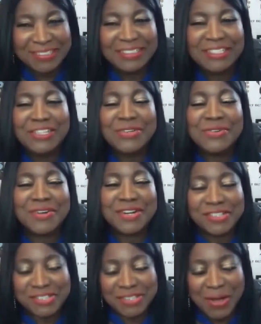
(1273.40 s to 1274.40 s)
You are
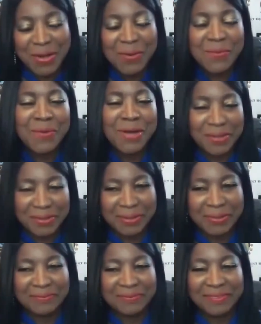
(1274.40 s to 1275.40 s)
so
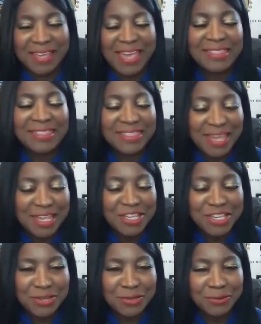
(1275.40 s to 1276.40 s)
welcome. And
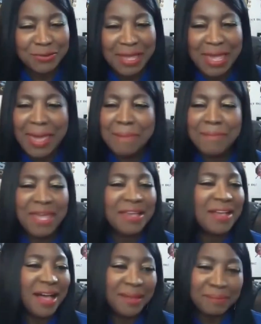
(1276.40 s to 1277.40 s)
thank you. And may
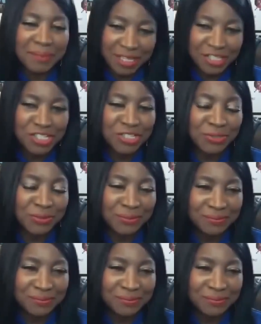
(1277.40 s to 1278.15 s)
God bless you.